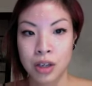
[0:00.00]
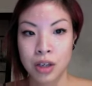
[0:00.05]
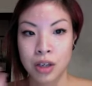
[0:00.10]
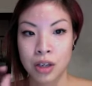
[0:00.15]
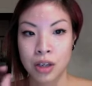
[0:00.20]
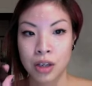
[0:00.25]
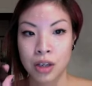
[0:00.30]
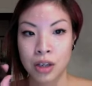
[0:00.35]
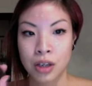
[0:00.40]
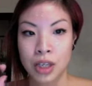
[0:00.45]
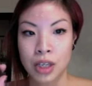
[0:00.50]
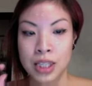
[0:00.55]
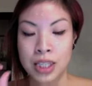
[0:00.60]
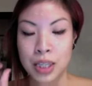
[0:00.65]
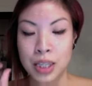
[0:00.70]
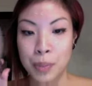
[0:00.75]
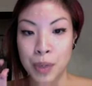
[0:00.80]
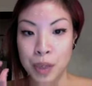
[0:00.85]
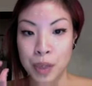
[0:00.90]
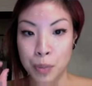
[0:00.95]
a
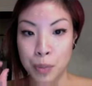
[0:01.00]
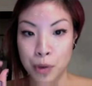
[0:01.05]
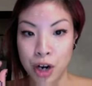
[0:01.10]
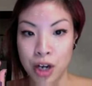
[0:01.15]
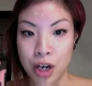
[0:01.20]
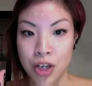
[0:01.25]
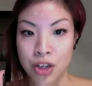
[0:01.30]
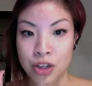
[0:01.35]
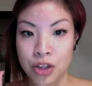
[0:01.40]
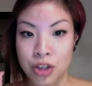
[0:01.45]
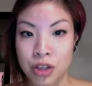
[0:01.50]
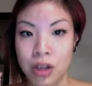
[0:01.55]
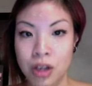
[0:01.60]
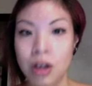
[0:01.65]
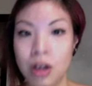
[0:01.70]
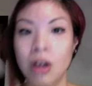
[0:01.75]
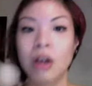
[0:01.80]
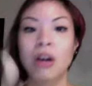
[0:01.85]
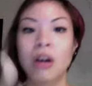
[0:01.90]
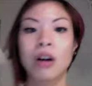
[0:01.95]
stippling brush,
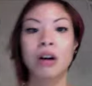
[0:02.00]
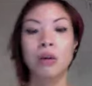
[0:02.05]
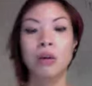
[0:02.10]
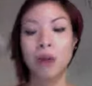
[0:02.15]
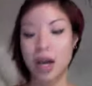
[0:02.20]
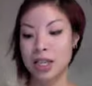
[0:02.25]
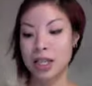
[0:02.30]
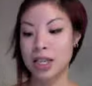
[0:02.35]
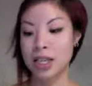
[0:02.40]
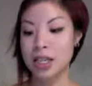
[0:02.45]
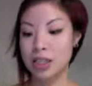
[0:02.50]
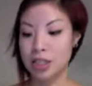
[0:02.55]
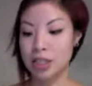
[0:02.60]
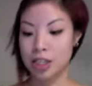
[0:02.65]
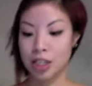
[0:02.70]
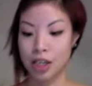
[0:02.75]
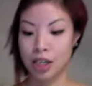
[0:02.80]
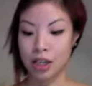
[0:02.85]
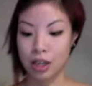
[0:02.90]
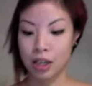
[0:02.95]
or what I tend to
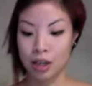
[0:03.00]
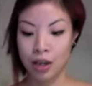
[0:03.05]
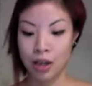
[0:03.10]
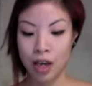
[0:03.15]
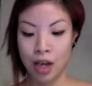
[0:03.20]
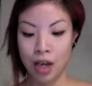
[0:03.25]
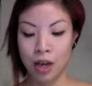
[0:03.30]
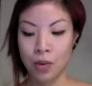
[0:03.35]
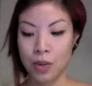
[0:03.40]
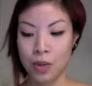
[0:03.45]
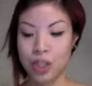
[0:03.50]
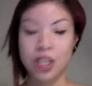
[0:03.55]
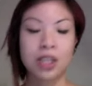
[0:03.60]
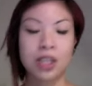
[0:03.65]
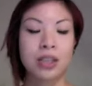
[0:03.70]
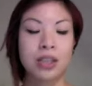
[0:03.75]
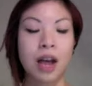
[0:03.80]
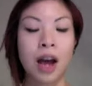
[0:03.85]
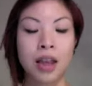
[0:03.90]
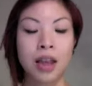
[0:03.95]
do, which is,
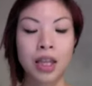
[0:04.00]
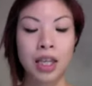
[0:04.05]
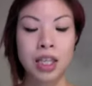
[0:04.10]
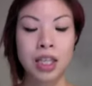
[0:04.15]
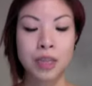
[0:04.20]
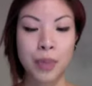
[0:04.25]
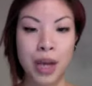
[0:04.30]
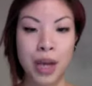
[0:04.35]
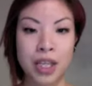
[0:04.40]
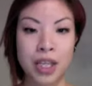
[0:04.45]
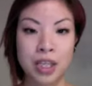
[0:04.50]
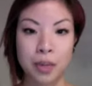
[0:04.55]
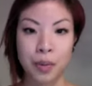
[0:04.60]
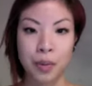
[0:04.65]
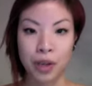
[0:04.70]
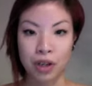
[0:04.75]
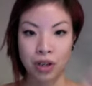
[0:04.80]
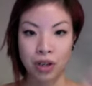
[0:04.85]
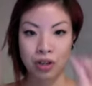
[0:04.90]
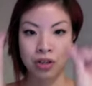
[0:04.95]
I think is better
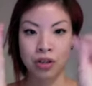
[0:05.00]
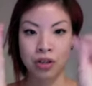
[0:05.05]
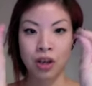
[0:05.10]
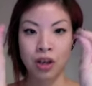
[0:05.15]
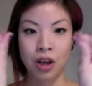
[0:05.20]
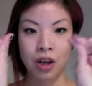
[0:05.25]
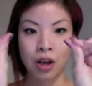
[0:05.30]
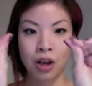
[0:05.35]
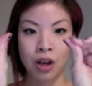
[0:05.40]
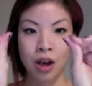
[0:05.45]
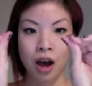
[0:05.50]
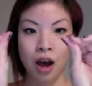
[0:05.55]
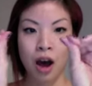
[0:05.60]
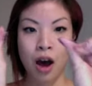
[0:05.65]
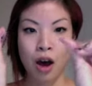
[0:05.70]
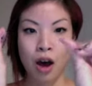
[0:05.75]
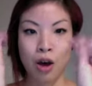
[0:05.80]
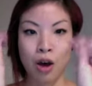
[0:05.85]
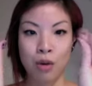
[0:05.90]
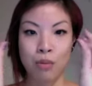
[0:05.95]
because
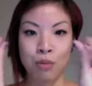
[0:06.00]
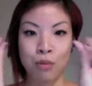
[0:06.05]
it